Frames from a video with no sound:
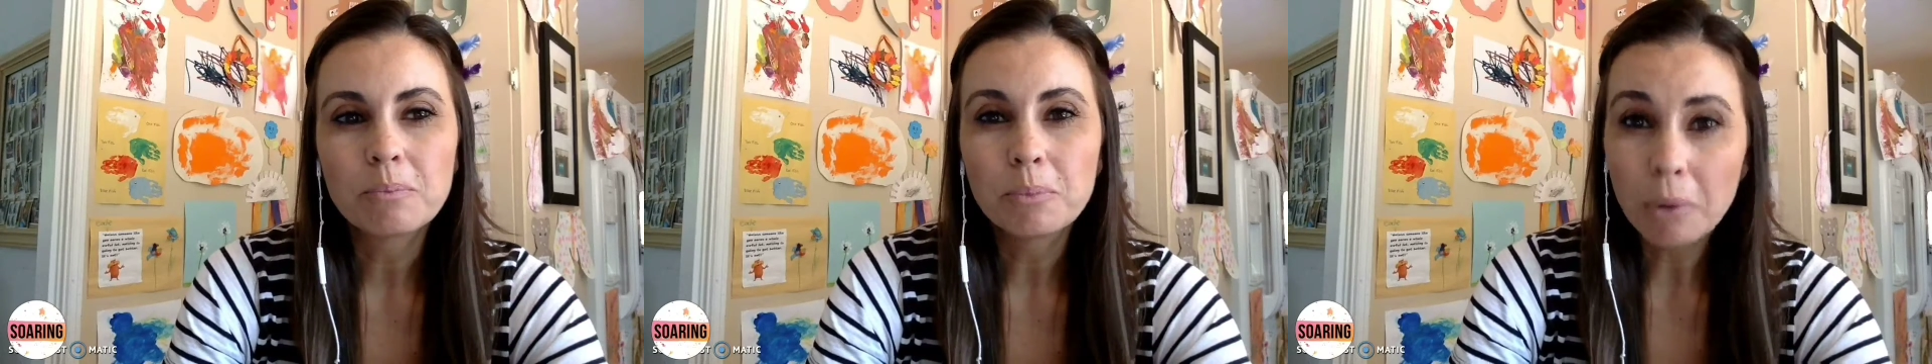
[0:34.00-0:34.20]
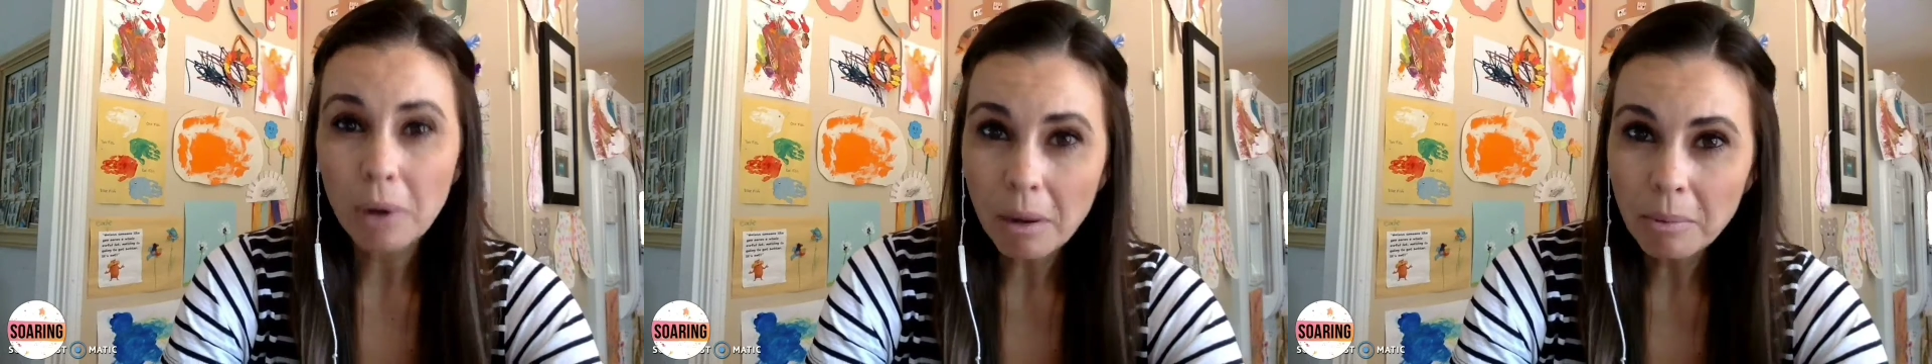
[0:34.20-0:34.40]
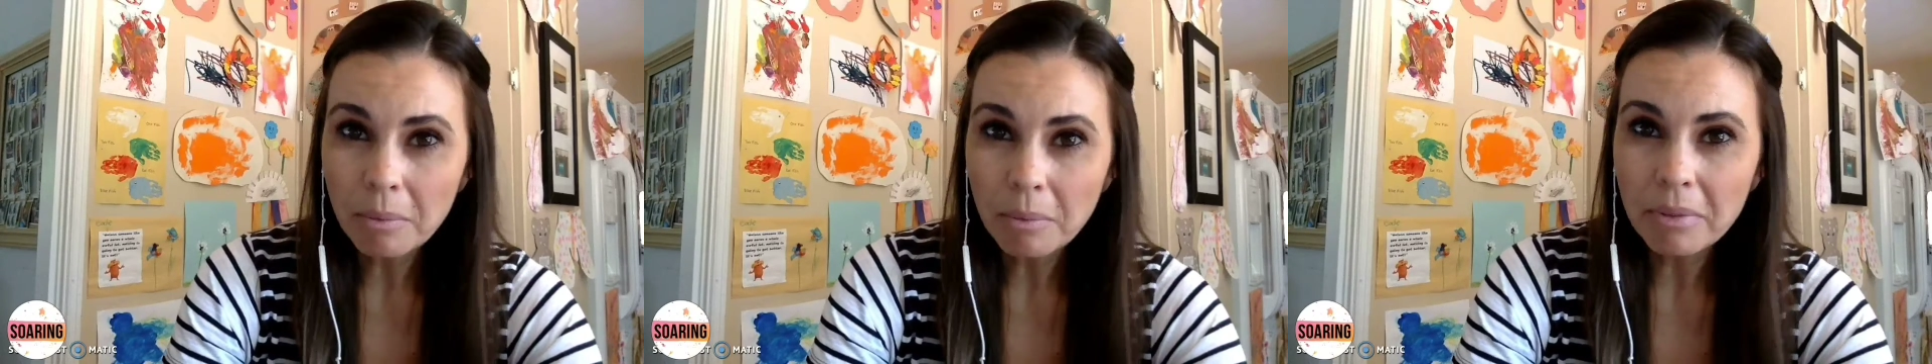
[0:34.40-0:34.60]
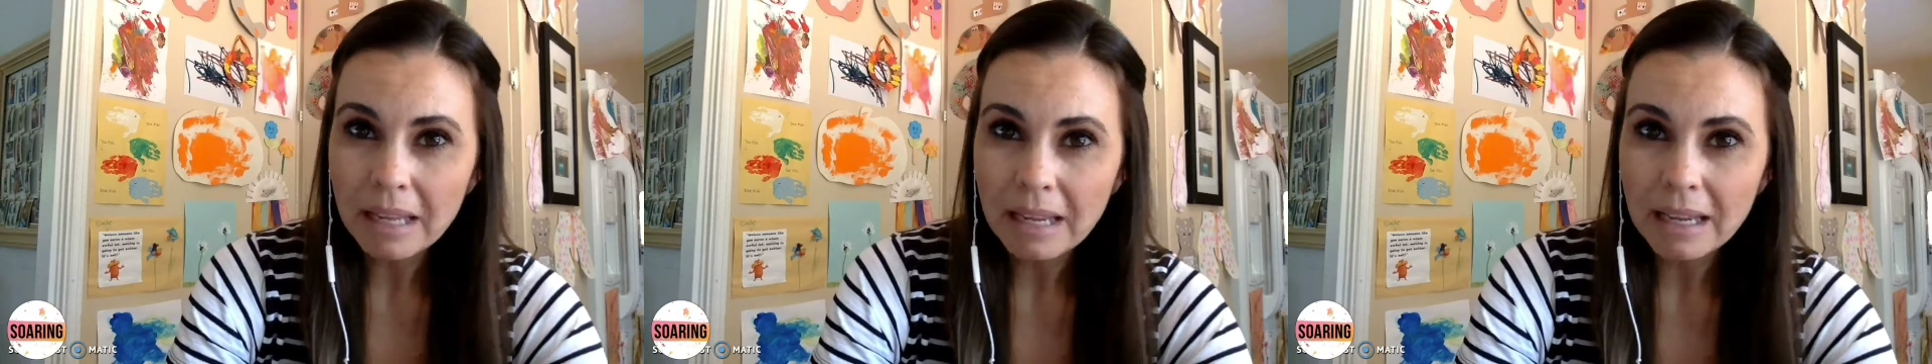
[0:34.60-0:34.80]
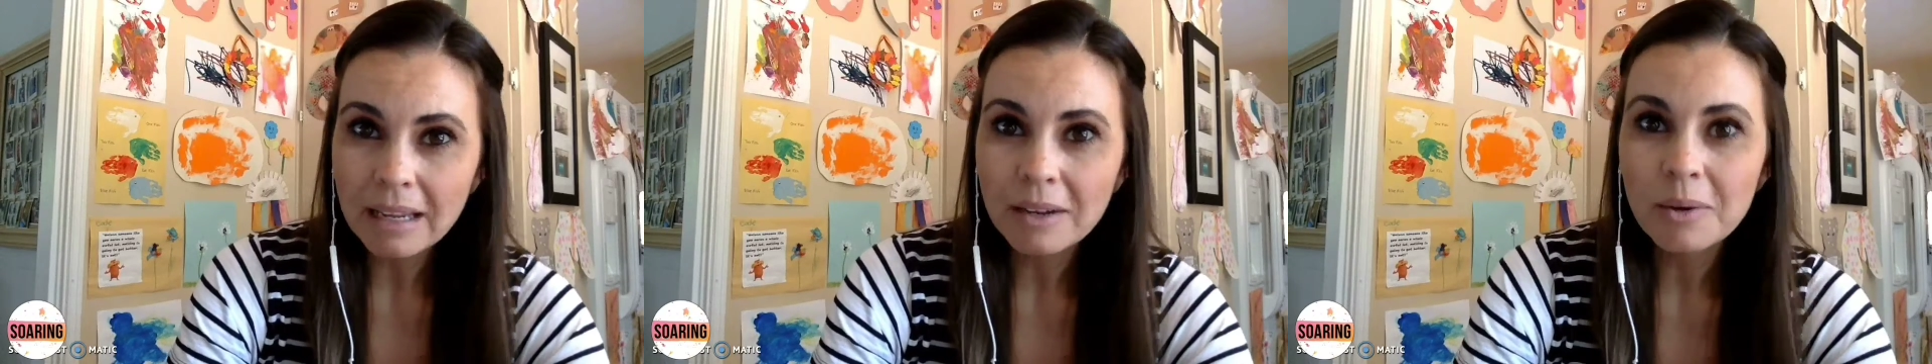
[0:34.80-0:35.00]

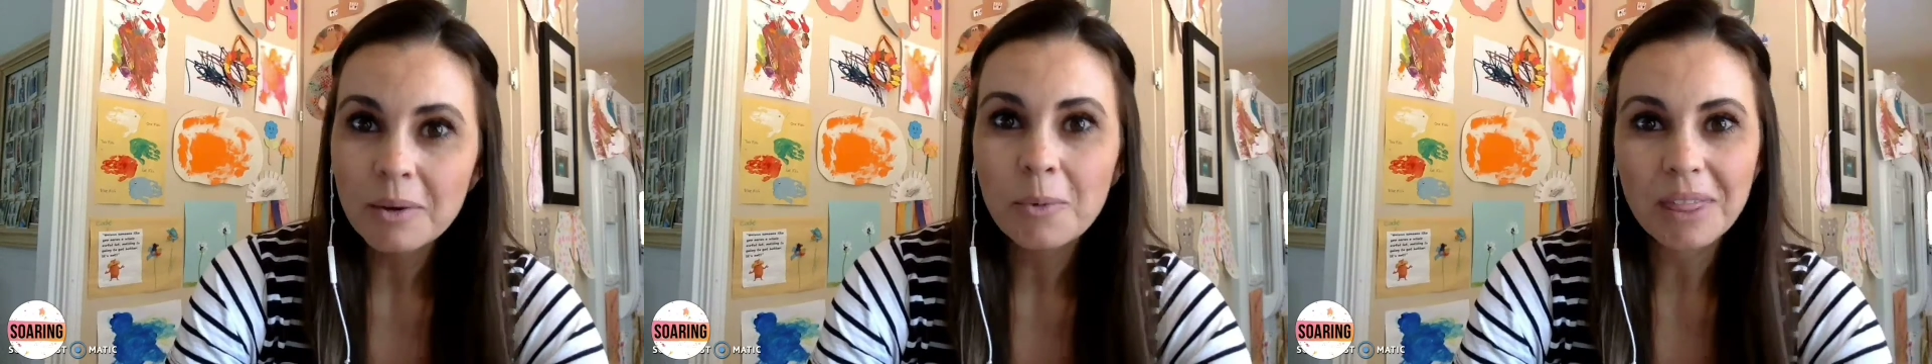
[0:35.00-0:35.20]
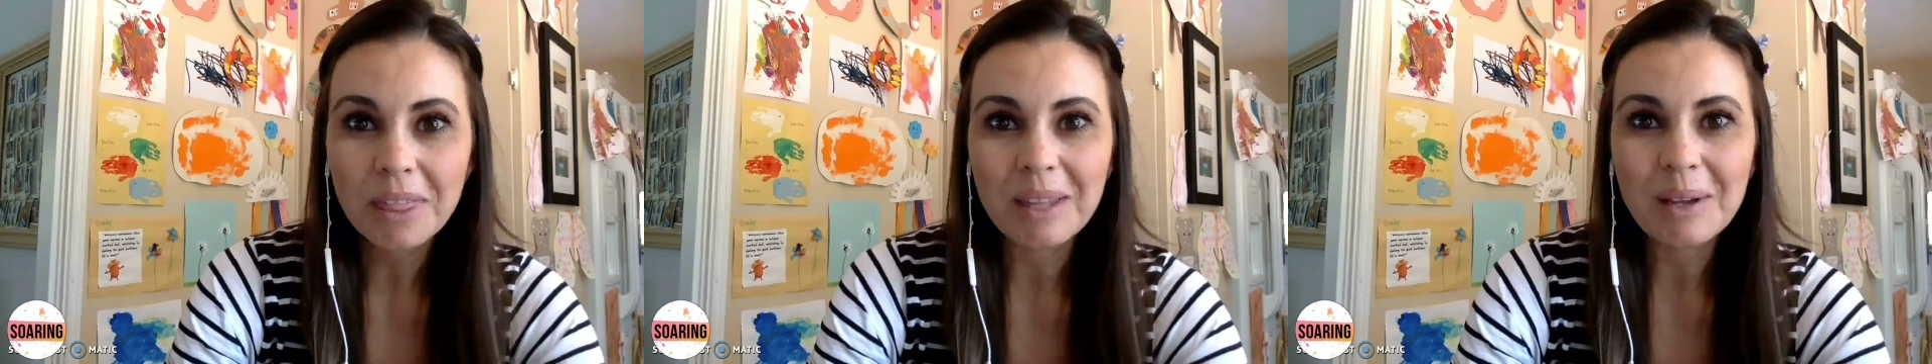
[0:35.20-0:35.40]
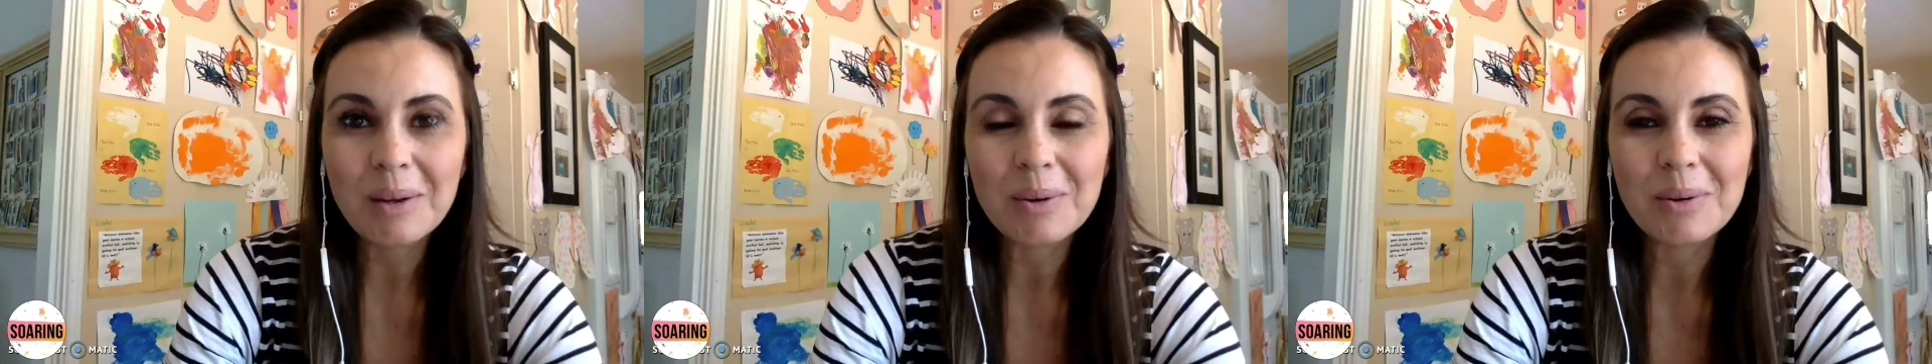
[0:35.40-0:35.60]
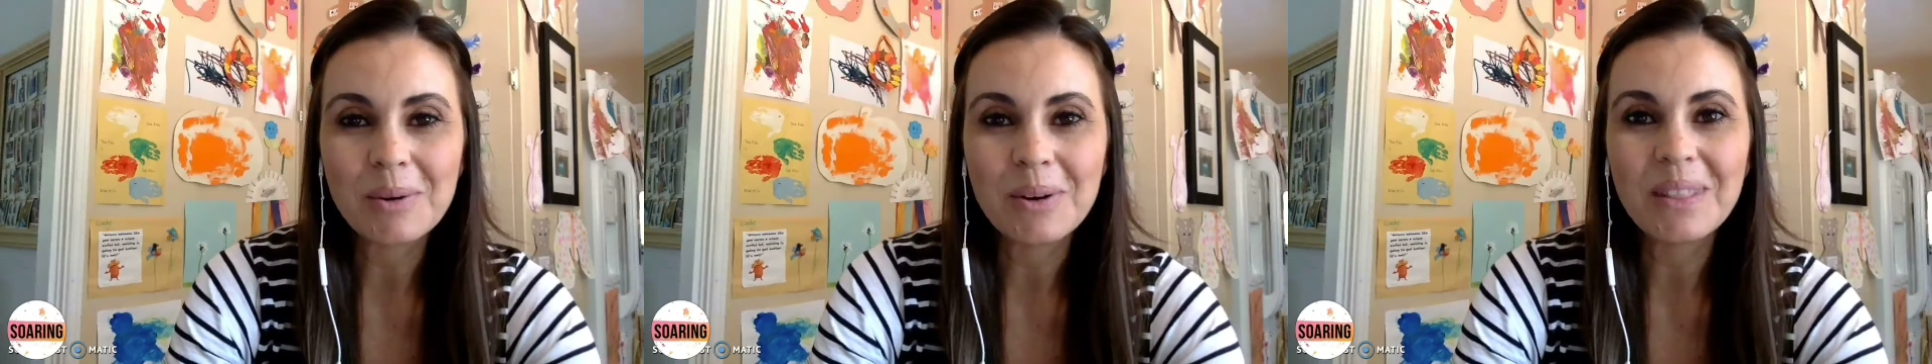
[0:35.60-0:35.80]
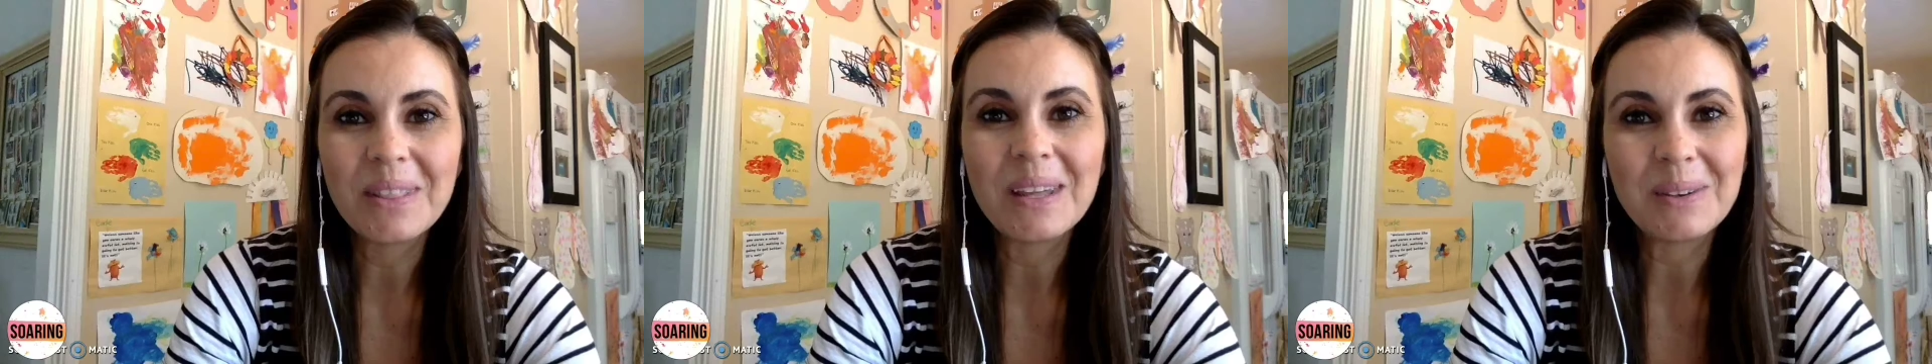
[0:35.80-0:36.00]
probably within
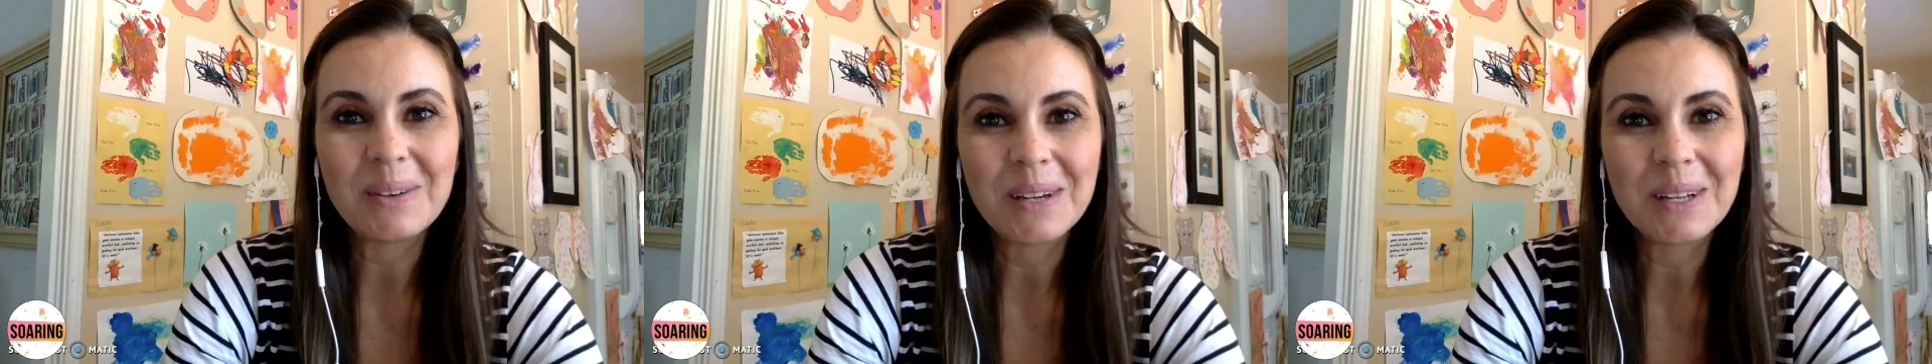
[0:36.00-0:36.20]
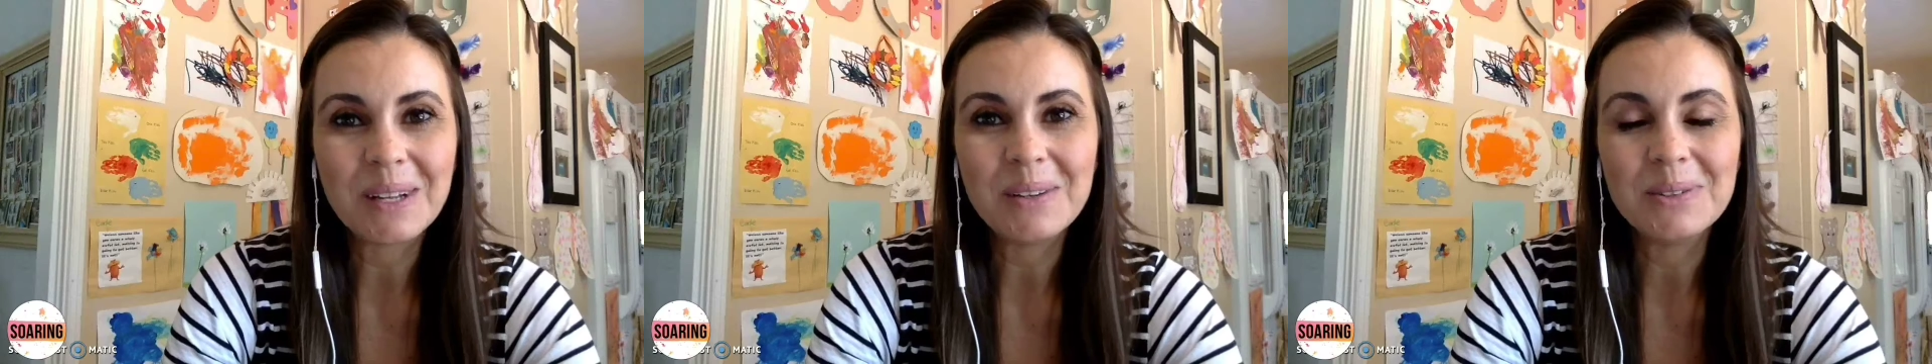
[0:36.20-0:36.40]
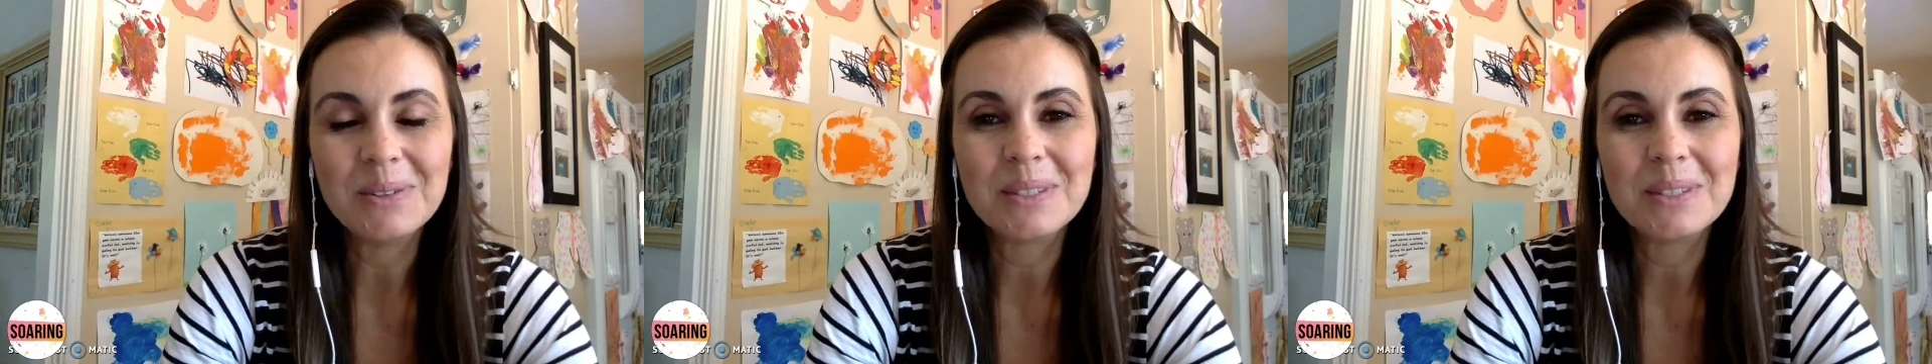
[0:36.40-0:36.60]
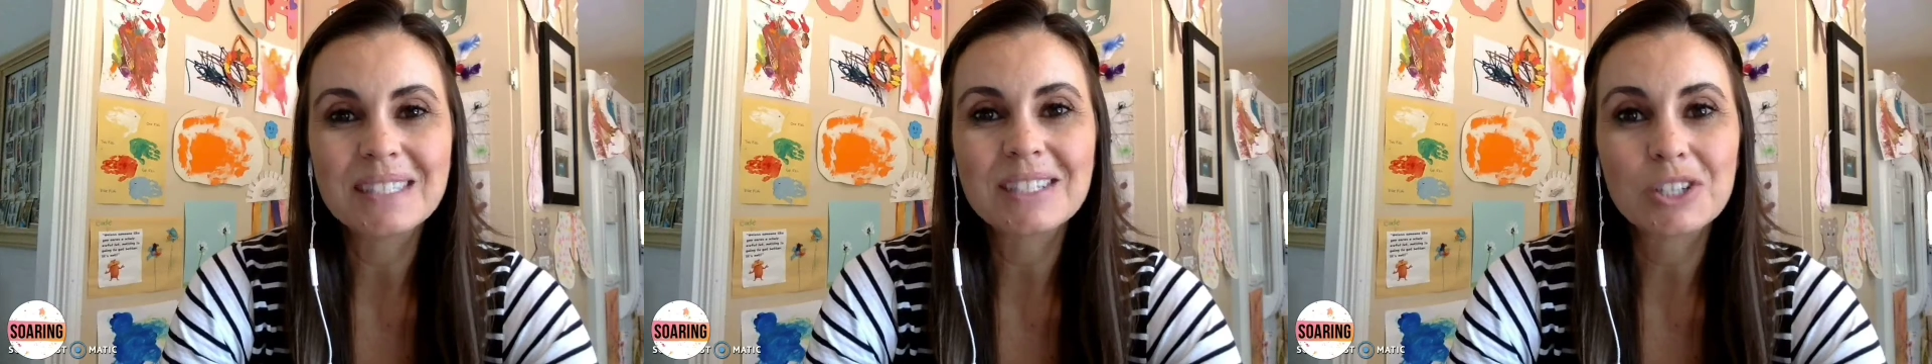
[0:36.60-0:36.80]
Google that you can use